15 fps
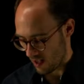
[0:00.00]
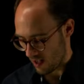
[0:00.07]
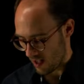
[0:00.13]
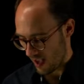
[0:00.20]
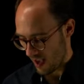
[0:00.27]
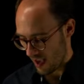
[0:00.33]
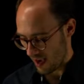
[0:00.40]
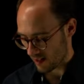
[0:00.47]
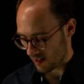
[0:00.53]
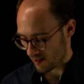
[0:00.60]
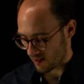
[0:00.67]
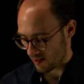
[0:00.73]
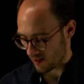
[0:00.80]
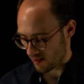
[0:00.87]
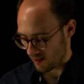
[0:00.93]
and
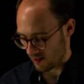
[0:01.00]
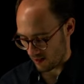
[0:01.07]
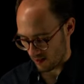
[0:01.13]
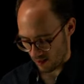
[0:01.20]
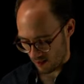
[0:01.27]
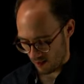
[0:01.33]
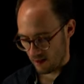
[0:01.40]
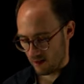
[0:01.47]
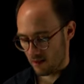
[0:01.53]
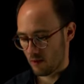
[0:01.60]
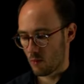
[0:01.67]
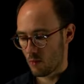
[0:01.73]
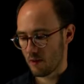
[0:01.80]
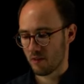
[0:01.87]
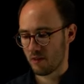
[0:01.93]

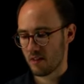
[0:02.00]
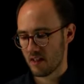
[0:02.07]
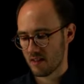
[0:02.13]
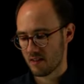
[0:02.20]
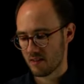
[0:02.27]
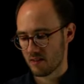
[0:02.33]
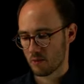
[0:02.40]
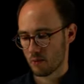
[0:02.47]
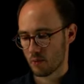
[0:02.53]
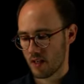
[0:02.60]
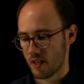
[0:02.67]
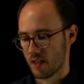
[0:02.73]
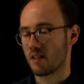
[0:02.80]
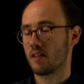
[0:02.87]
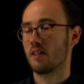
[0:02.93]
with these three